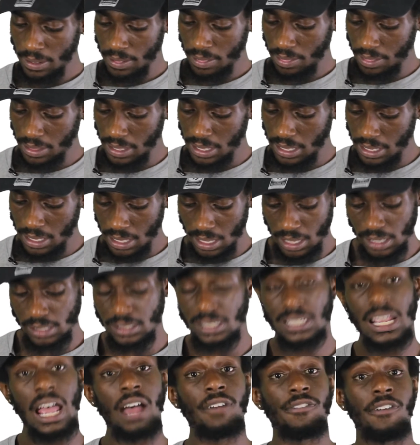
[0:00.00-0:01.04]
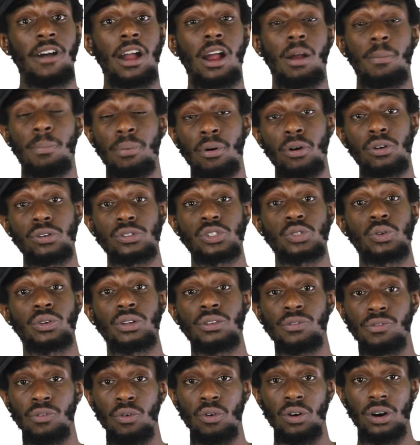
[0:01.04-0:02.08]
The Sapphire Pro
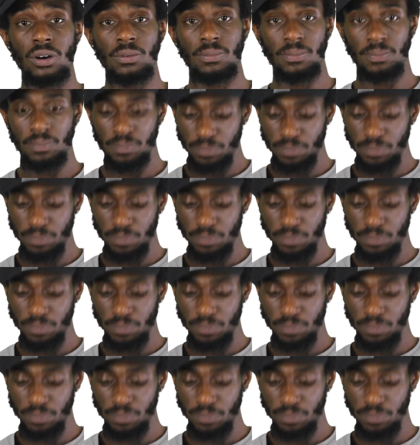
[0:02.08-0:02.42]
24.